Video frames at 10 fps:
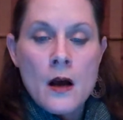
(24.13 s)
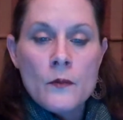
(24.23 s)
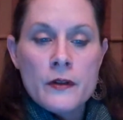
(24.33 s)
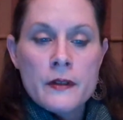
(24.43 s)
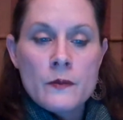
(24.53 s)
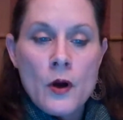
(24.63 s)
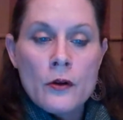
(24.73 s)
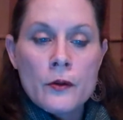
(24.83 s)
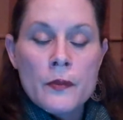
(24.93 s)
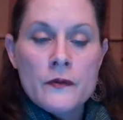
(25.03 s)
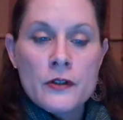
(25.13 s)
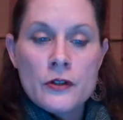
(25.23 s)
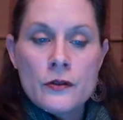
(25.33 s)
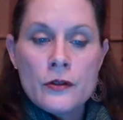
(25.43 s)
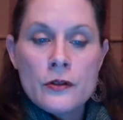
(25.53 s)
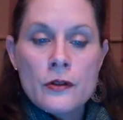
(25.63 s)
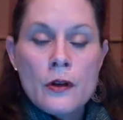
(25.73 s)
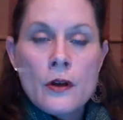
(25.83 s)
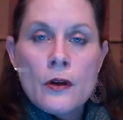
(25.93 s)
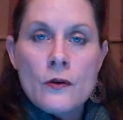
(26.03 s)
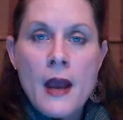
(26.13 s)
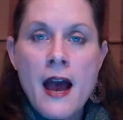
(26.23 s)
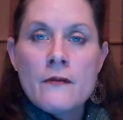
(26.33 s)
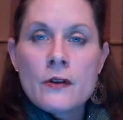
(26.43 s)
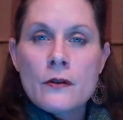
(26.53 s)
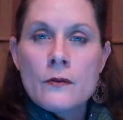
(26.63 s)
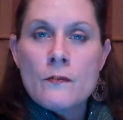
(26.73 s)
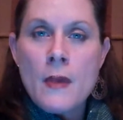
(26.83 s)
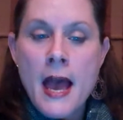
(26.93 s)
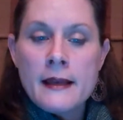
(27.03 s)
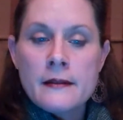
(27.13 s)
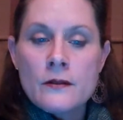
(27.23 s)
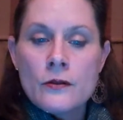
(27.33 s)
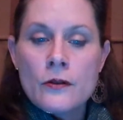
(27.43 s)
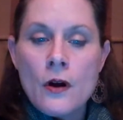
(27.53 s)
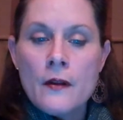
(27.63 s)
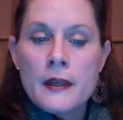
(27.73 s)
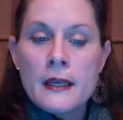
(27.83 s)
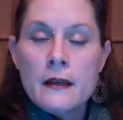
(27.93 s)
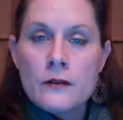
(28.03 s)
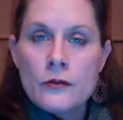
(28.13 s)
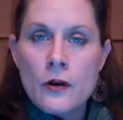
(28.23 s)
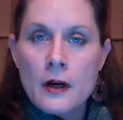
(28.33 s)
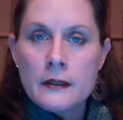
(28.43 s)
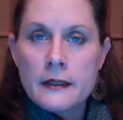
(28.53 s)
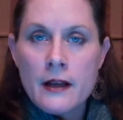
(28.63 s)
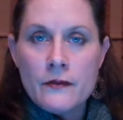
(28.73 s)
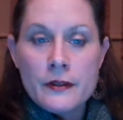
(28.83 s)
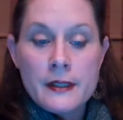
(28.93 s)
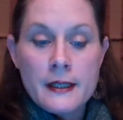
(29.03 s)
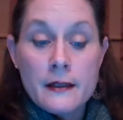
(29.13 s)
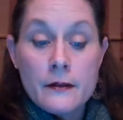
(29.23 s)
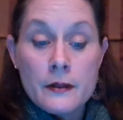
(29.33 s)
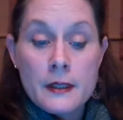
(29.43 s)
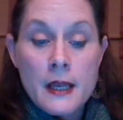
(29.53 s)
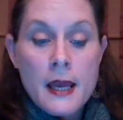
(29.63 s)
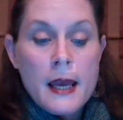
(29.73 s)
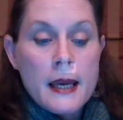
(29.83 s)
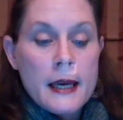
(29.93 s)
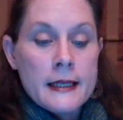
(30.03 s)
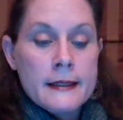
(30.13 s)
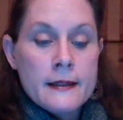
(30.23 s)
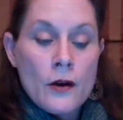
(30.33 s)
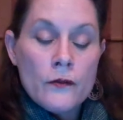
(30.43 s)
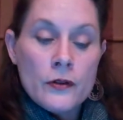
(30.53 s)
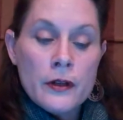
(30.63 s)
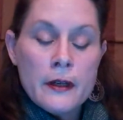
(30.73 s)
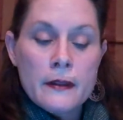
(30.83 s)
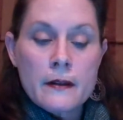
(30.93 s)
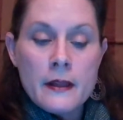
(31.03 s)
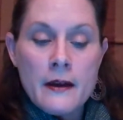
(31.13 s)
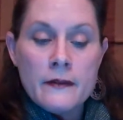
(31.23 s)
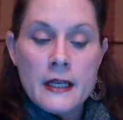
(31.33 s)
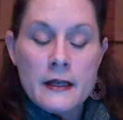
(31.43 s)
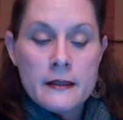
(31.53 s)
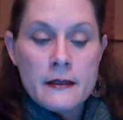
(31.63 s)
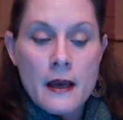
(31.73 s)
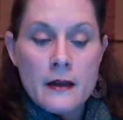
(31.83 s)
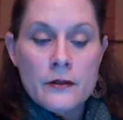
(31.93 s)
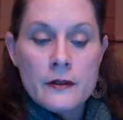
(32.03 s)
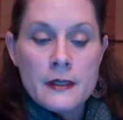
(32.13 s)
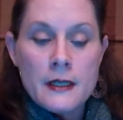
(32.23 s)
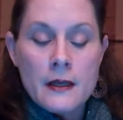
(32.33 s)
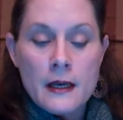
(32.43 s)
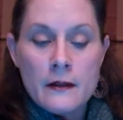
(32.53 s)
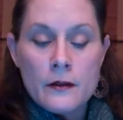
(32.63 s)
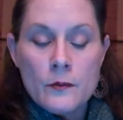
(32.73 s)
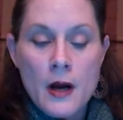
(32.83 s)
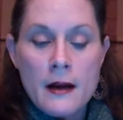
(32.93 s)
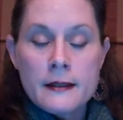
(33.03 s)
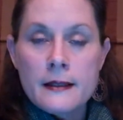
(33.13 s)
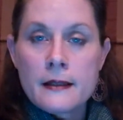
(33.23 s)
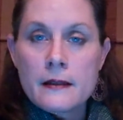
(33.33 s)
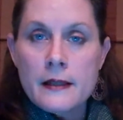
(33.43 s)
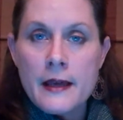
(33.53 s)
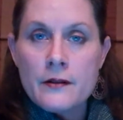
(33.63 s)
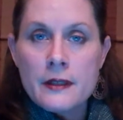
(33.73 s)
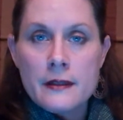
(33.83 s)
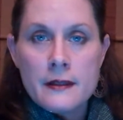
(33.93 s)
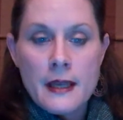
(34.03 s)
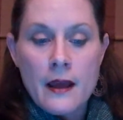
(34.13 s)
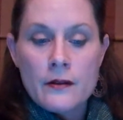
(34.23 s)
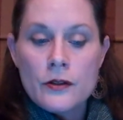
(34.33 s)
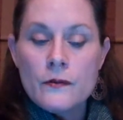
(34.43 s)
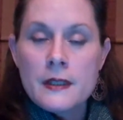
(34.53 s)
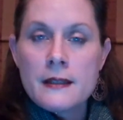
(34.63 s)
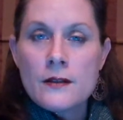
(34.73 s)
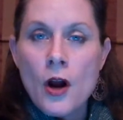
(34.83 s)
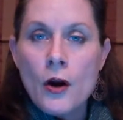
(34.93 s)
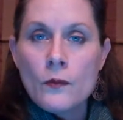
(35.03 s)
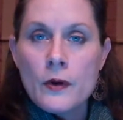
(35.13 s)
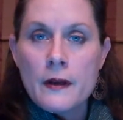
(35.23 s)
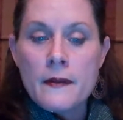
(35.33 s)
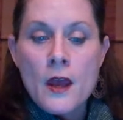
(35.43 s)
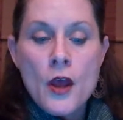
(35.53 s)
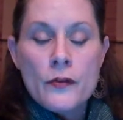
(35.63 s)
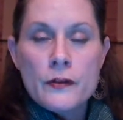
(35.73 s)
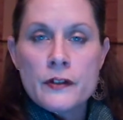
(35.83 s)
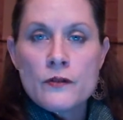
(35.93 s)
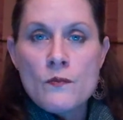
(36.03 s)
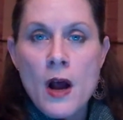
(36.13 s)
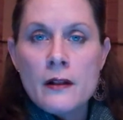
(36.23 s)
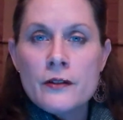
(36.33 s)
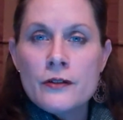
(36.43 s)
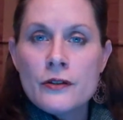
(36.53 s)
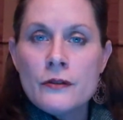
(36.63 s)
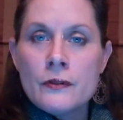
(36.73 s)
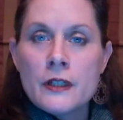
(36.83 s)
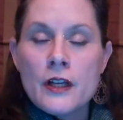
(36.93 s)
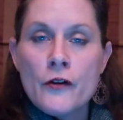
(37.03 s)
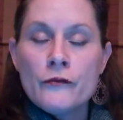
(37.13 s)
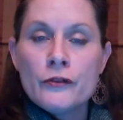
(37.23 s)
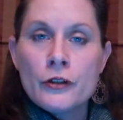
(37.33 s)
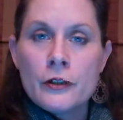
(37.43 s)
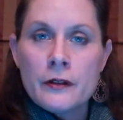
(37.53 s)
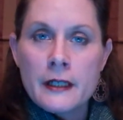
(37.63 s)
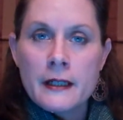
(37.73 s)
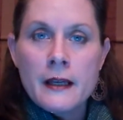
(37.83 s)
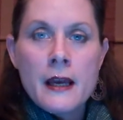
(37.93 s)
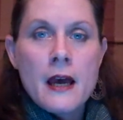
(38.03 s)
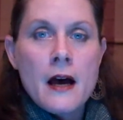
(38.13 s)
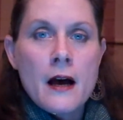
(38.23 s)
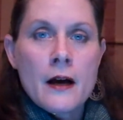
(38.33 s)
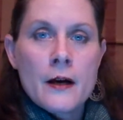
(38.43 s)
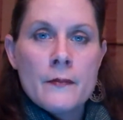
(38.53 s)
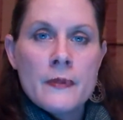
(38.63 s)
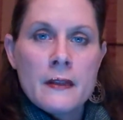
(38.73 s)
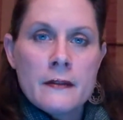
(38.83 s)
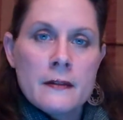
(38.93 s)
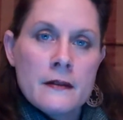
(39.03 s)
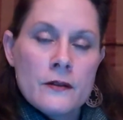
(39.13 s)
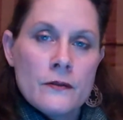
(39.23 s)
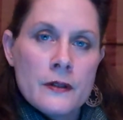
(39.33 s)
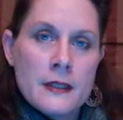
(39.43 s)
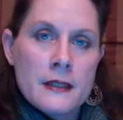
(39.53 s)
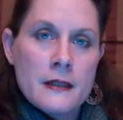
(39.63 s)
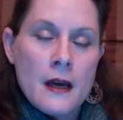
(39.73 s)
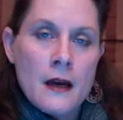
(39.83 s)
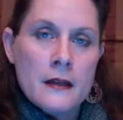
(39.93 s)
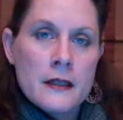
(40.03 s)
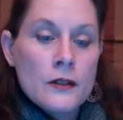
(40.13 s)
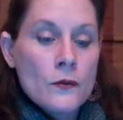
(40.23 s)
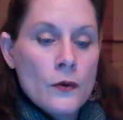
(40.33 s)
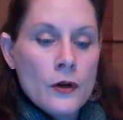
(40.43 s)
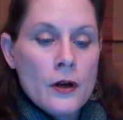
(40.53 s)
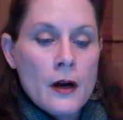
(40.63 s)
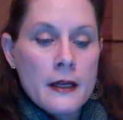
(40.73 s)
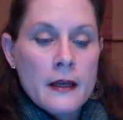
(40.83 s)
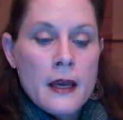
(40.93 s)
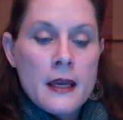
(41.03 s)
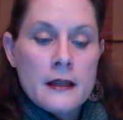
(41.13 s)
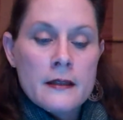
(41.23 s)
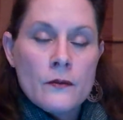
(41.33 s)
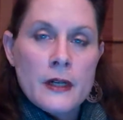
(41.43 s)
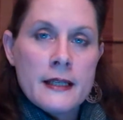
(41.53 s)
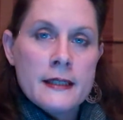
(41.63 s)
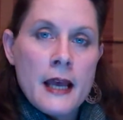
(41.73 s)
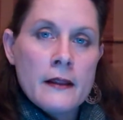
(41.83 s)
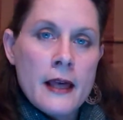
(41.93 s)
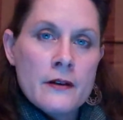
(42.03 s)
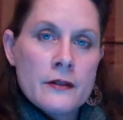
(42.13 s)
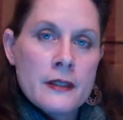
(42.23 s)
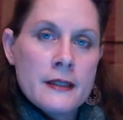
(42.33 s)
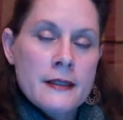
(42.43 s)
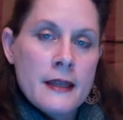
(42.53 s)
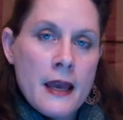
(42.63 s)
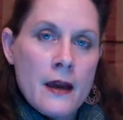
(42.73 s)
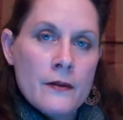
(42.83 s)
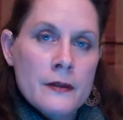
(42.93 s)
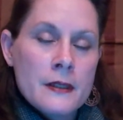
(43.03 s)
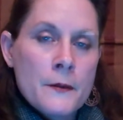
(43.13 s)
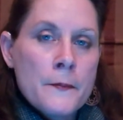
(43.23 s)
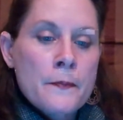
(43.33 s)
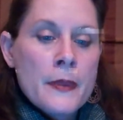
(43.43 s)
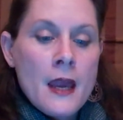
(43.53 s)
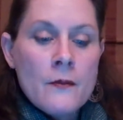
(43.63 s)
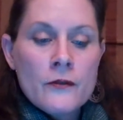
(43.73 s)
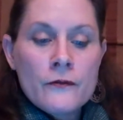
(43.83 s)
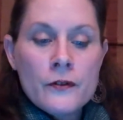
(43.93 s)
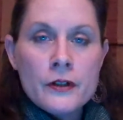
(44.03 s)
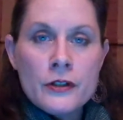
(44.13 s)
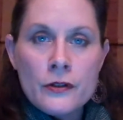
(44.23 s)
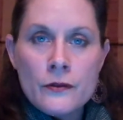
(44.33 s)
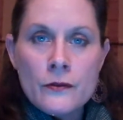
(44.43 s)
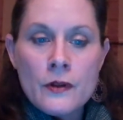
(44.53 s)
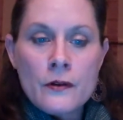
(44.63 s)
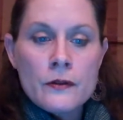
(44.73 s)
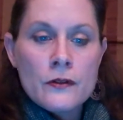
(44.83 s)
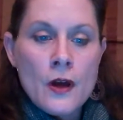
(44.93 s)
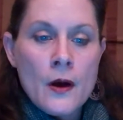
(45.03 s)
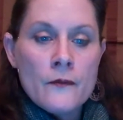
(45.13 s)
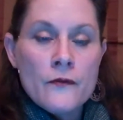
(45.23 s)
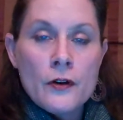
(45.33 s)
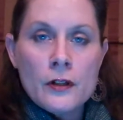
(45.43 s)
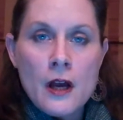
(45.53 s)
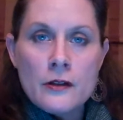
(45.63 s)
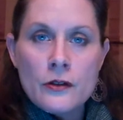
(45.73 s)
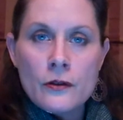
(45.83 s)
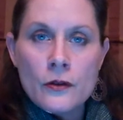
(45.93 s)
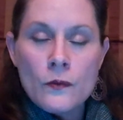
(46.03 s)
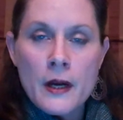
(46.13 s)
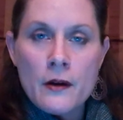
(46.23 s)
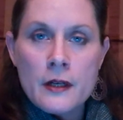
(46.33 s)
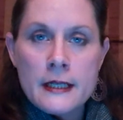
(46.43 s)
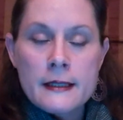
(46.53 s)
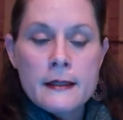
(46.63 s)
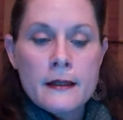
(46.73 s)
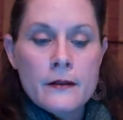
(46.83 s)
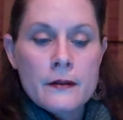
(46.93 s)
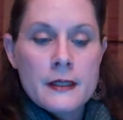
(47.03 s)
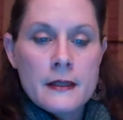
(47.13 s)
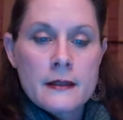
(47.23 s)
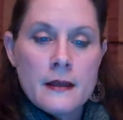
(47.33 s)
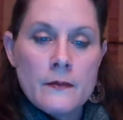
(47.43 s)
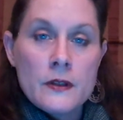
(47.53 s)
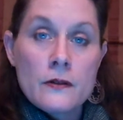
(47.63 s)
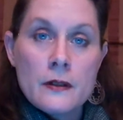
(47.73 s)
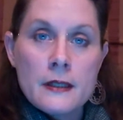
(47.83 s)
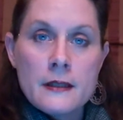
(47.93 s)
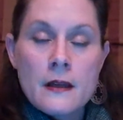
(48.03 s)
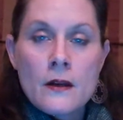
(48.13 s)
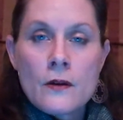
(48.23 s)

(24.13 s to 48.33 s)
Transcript: with a small group of students who haven't mastered all the kindergarten level skills. And so if you look at the left-hand side, you'll see a little box that says letters and sounds. You would start with the smallest unit of learning that the students need to work on. And so when I say letters and sounds, I'm referring to those phonological awareness skills that some students